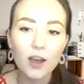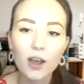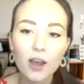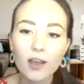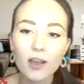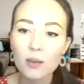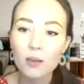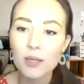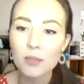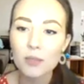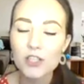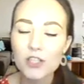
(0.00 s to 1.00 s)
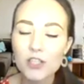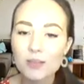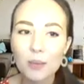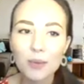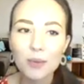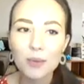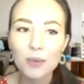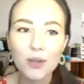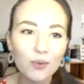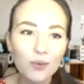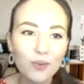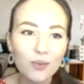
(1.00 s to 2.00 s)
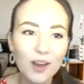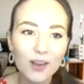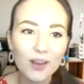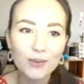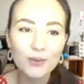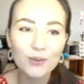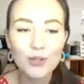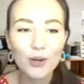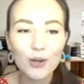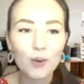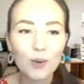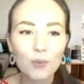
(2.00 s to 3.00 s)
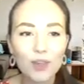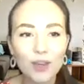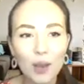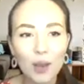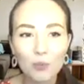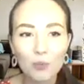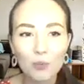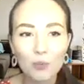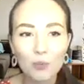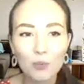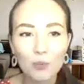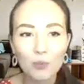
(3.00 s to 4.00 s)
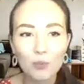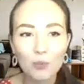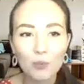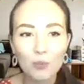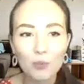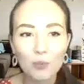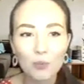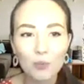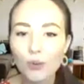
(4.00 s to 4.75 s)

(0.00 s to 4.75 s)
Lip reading: Thermal imaging is where we go around your home with a camera and we figure out